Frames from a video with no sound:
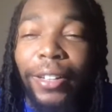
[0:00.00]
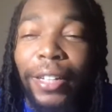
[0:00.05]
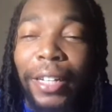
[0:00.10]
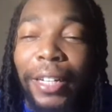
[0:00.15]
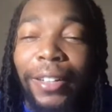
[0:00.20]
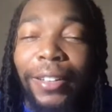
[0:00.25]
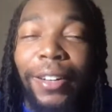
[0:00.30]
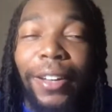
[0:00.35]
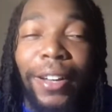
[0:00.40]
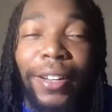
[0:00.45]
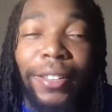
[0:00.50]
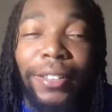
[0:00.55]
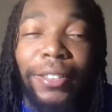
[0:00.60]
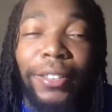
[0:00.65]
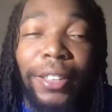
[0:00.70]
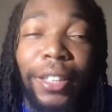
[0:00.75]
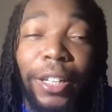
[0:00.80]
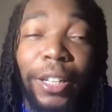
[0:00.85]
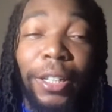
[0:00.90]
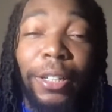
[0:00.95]
He led the
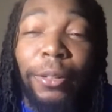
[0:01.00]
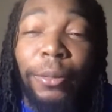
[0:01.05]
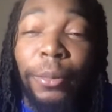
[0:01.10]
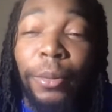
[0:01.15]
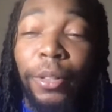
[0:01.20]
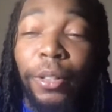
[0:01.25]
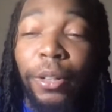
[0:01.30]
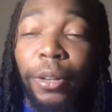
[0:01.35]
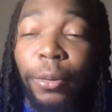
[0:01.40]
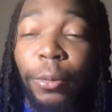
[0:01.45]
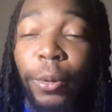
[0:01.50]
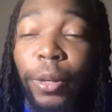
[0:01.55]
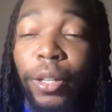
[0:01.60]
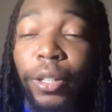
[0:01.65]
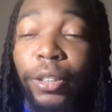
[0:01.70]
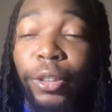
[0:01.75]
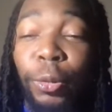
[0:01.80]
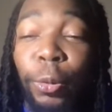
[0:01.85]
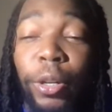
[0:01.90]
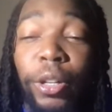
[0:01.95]
team
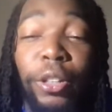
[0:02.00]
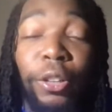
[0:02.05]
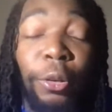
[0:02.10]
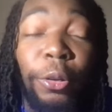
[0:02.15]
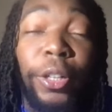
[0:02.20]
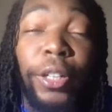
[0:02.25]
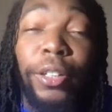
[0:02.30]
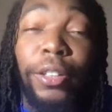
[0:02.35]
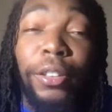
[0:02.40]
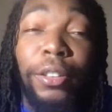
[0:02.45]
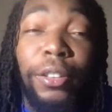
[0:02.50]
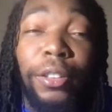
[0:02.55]
with 23.